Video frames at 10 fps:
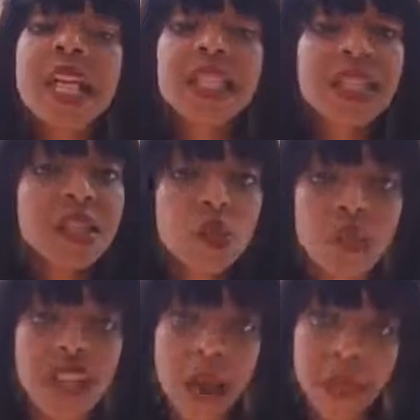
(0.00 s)
This is
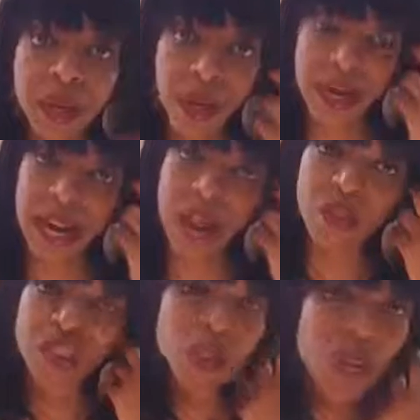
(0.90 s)
what's happening right now.
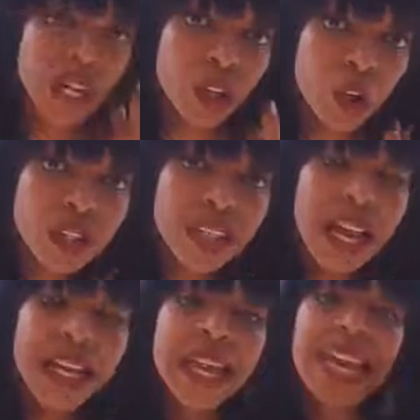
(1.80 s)
This is what it looks like.